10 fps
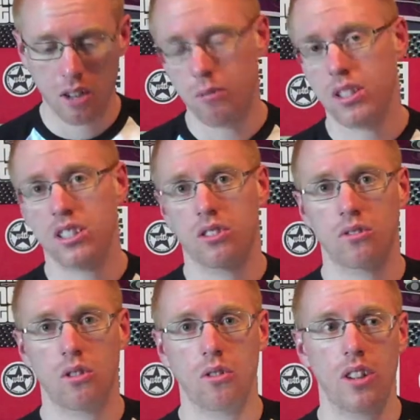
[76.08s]
which is
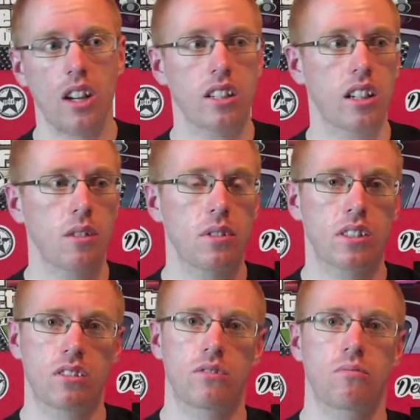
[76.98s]
alright, you know,
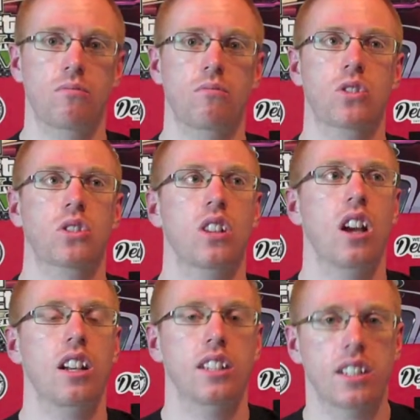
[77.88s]
it's
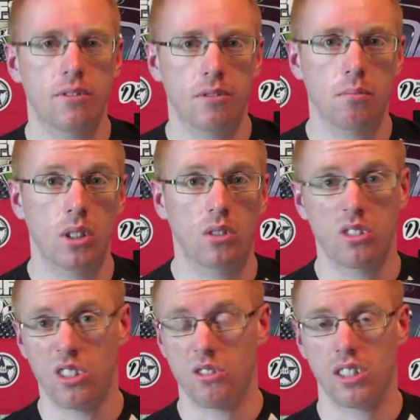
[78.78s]
slightly different
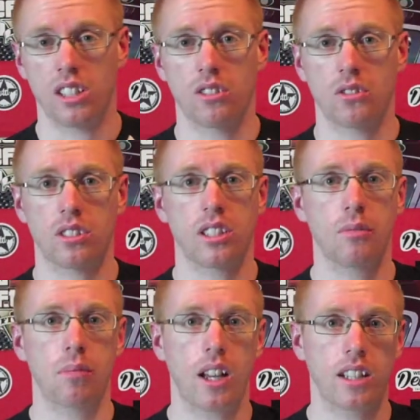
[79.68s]
because usually you just see the
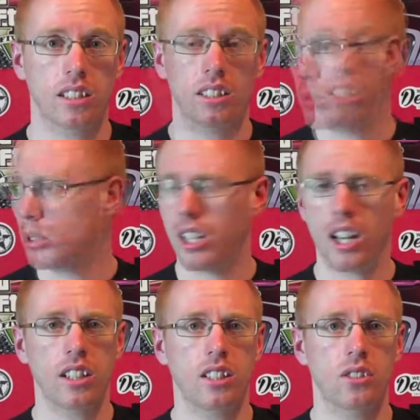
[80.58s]
players, but
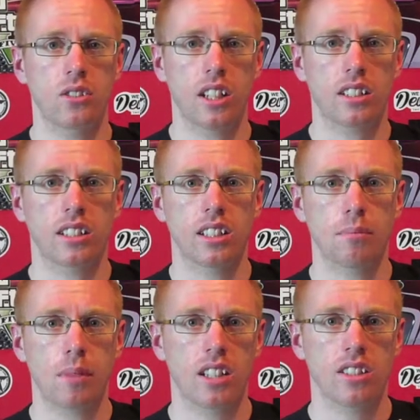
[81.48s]
now you do get to see the
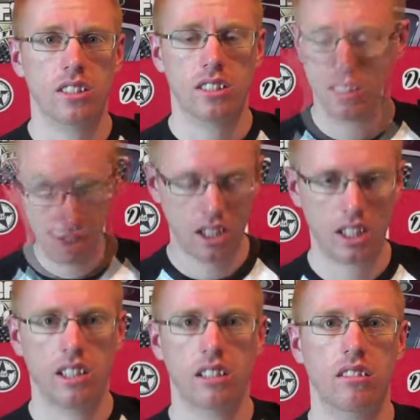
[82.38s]
managers.
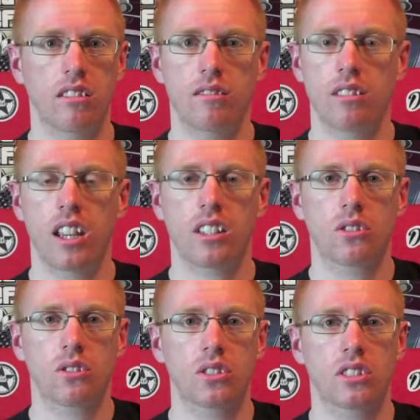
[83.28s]
Really, it's
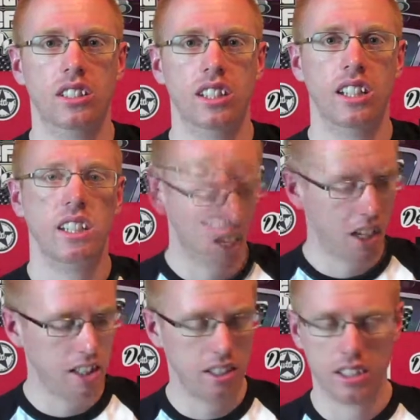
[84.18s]
good to see
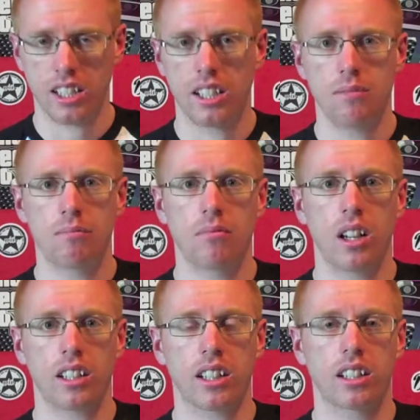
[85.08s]
your team,
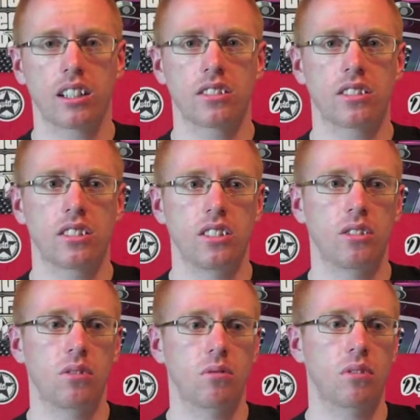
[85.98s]
like England,
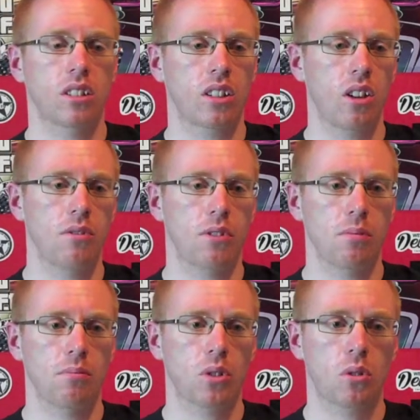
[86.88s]
you go
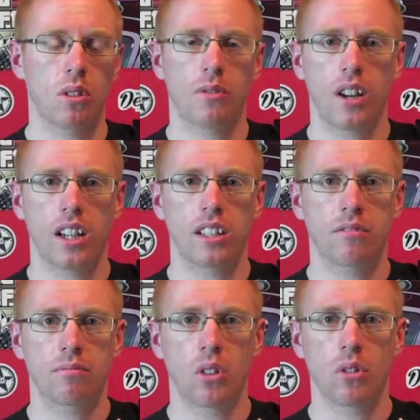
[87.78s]
from qualifying
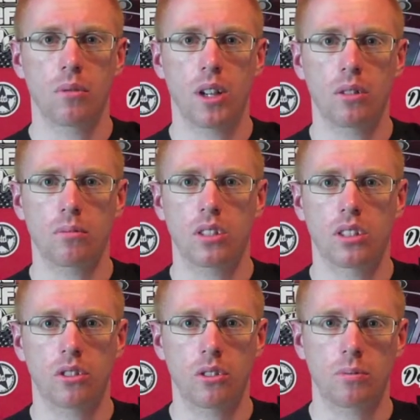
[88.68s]
all the way up to
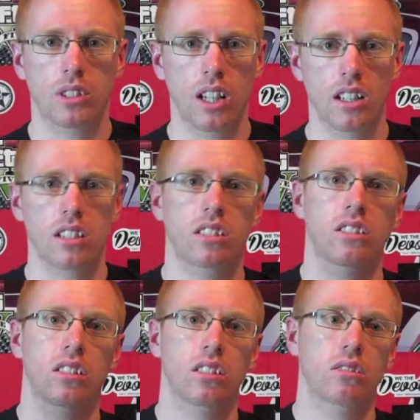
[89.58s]
the group stages,
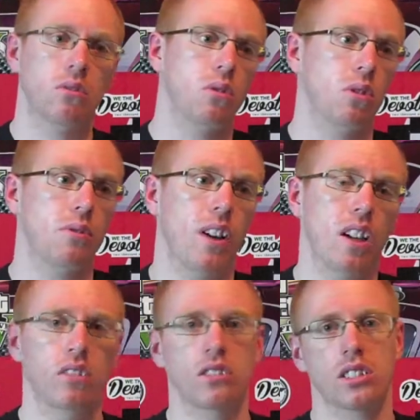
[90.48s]
to
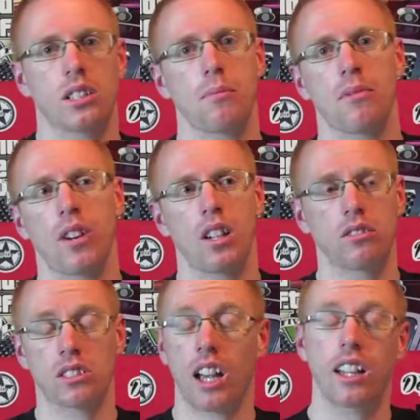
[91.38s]
quarterfinals, to
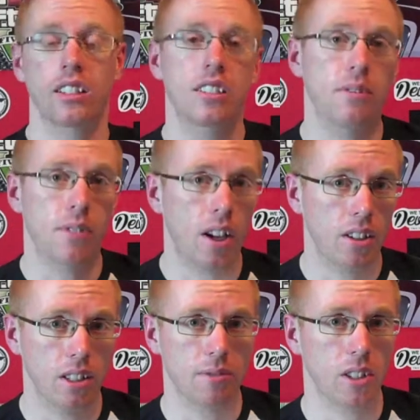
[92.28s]
semifinals, and to the
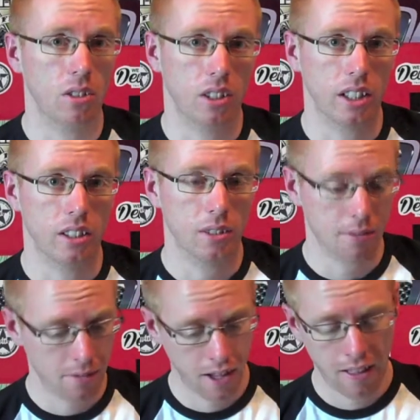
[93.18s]
final if you're lucky
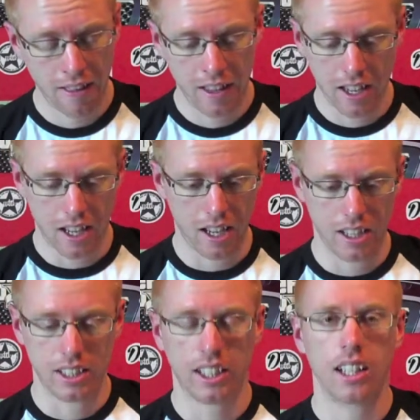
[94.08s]
enough.
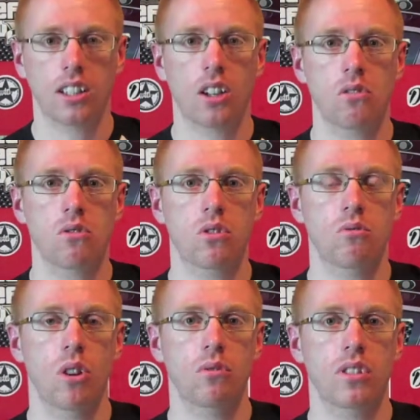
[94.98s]
You can coach
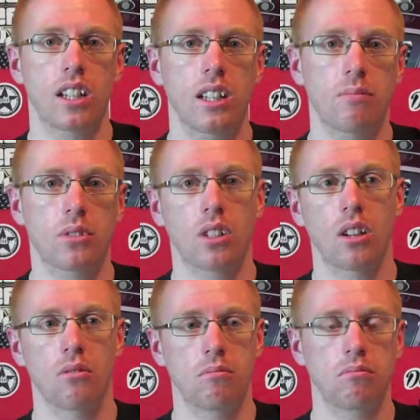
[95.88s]
your own team,
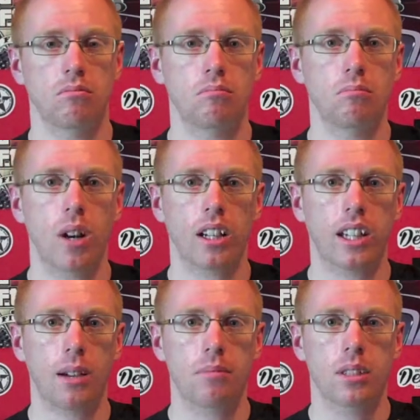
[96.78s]
so my
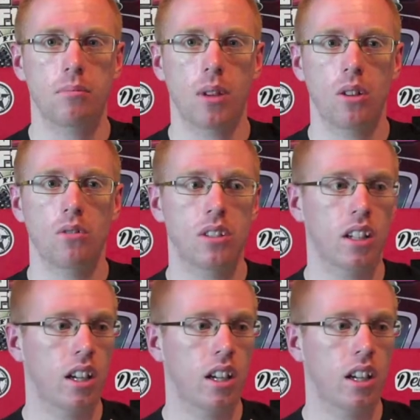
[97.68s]
captain mode.